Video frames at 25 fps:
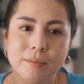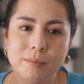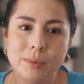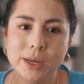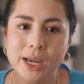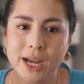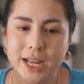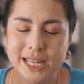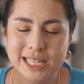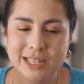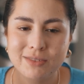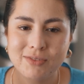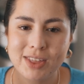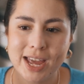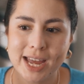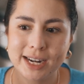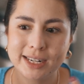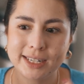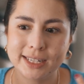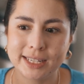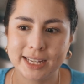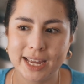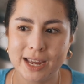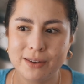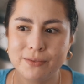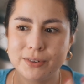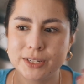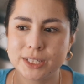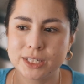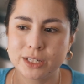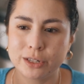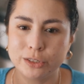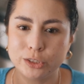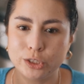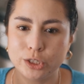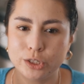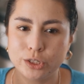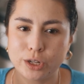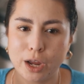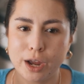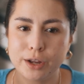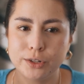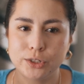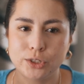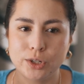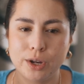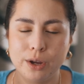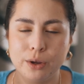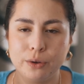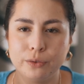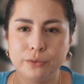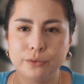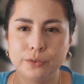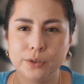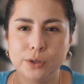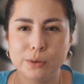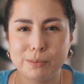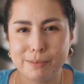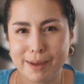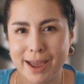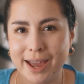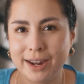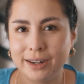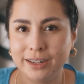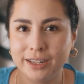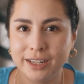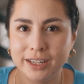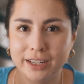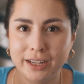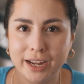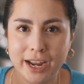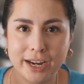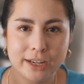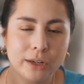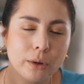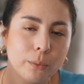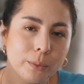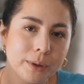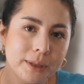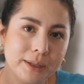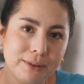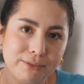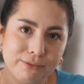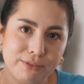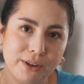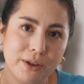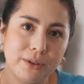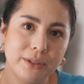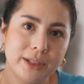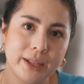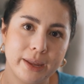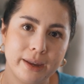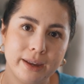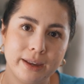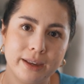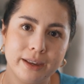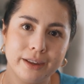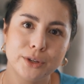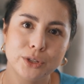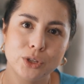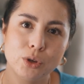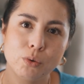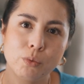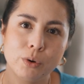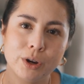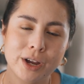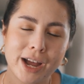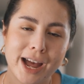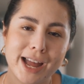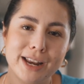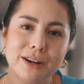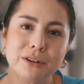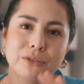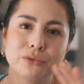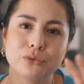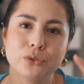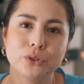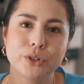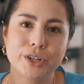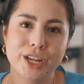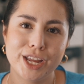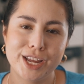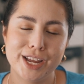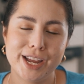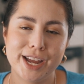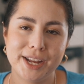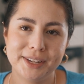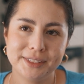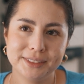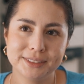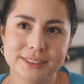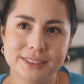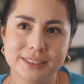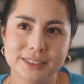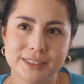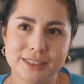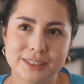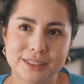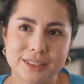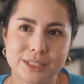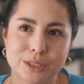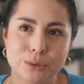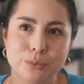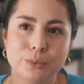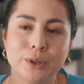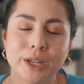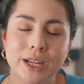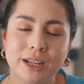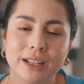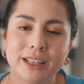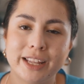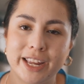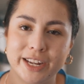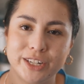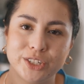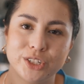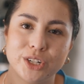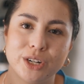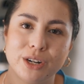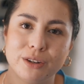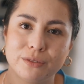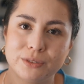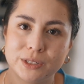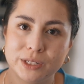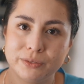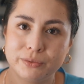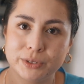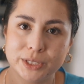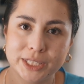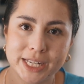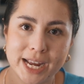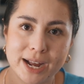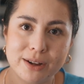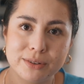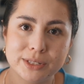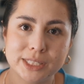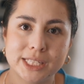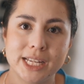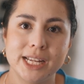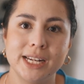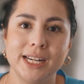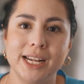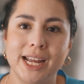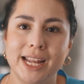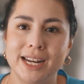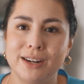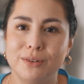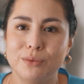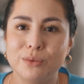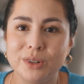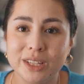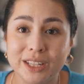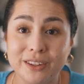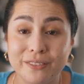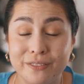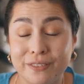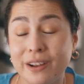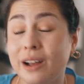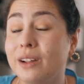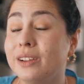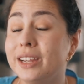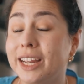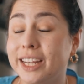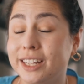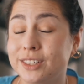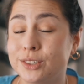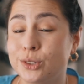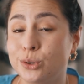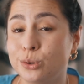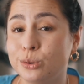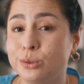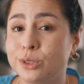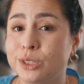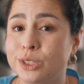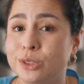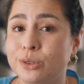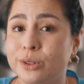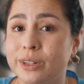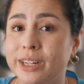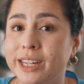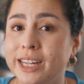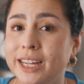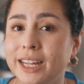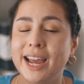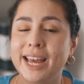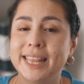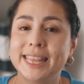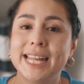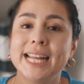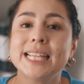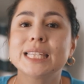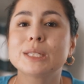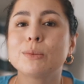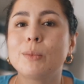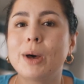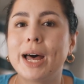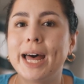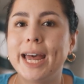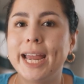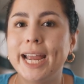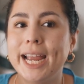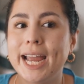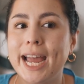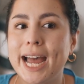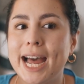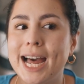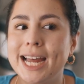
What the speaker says: because of that, it gave it such a touch of humanity, and you really felt like you were kind of looking at this recollection of Sybil Townsend, and it really felt like a true story. And that's why